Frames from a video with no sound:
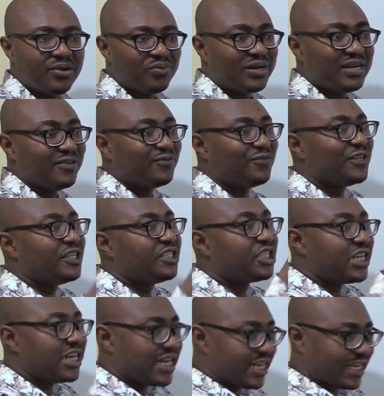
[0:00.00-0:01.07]
When they finish
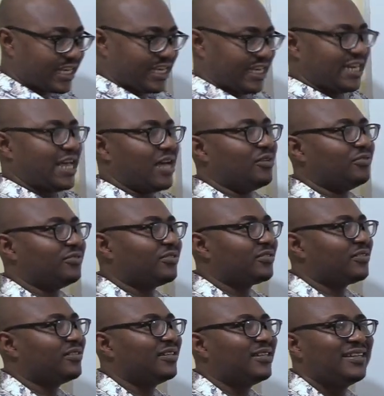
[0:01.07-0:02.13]
leaking out,
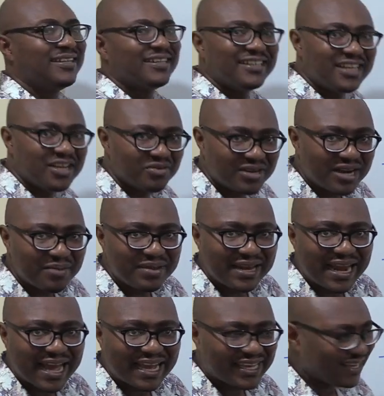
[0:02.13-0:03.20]
they will now be
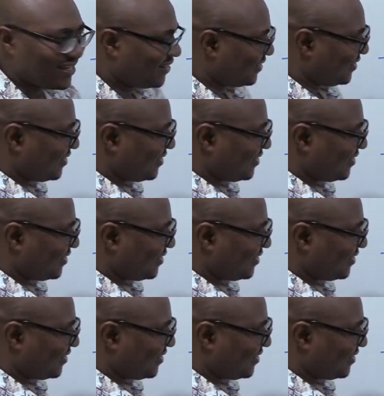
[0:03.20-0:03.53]
lacking.